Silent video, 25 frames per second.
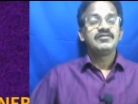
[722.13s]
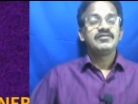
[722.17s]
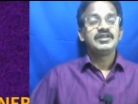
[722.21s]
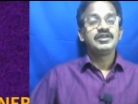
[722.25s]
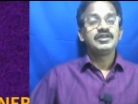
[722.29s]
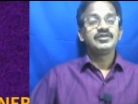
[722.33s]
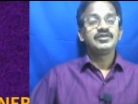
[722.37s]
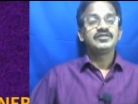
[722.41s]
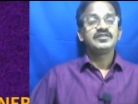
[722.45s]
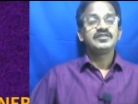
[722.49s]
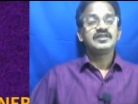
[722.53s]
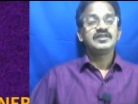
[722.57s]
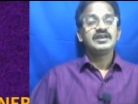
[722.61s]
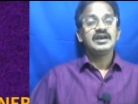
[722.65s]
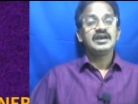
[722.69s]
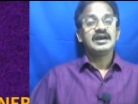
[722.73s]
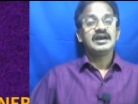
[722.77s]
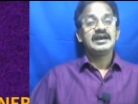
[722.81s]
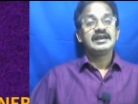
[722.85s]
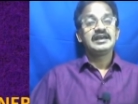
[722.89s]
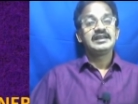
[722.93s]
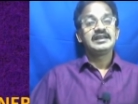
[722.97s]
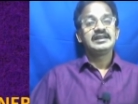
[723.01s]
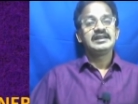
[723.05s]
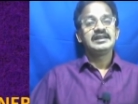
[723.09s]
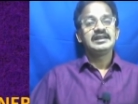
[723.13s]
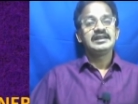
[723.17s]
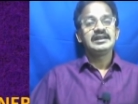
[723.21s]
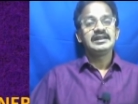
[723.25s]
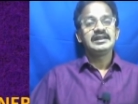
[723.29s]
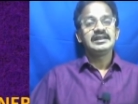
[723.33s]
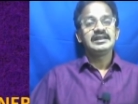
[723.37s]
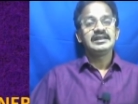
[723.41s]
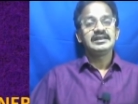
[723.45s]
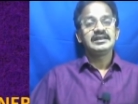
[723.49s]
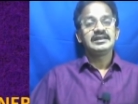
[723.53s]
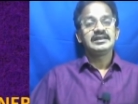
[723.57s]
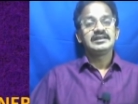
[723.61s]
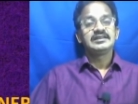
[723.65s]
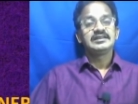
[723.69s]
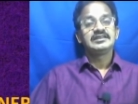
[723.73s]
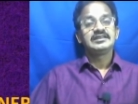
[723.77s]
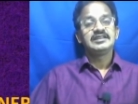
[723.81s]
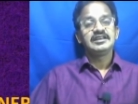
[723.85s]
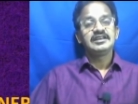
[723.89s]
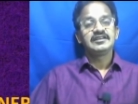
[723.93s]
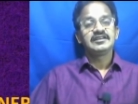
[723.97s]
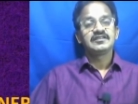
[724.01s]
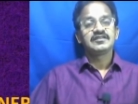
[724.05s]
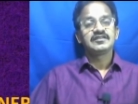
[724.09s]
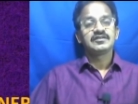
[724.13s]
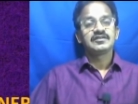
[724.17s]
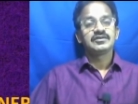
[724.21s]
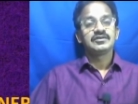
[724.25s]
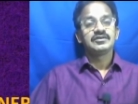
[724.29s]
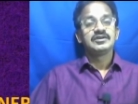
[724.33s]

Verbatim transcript: when you say I really uh, think